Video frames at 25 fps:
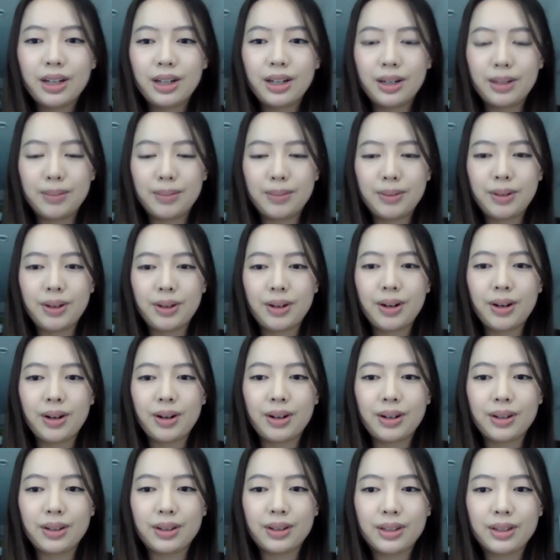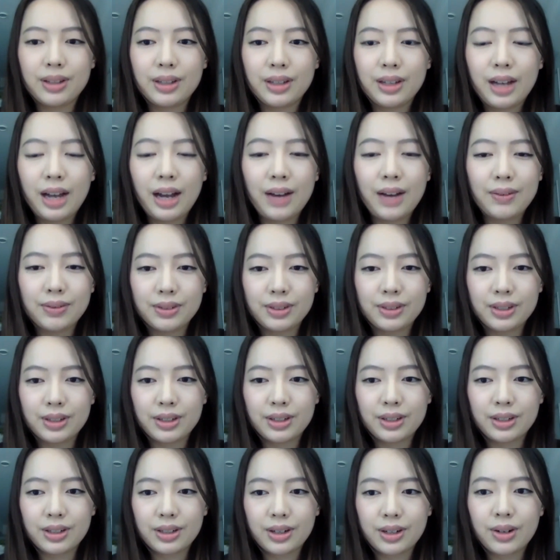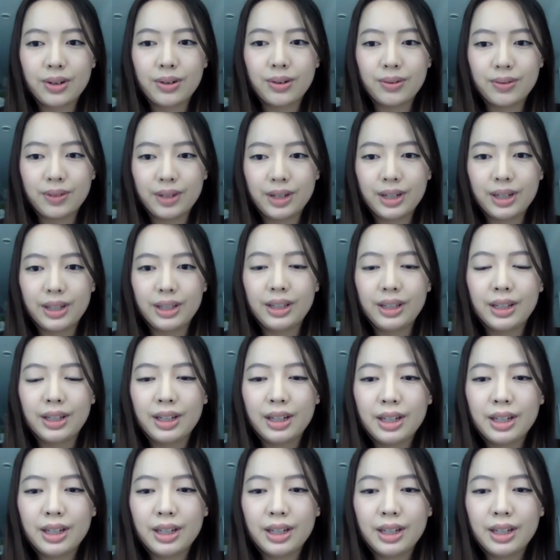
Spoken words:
appear after COVID,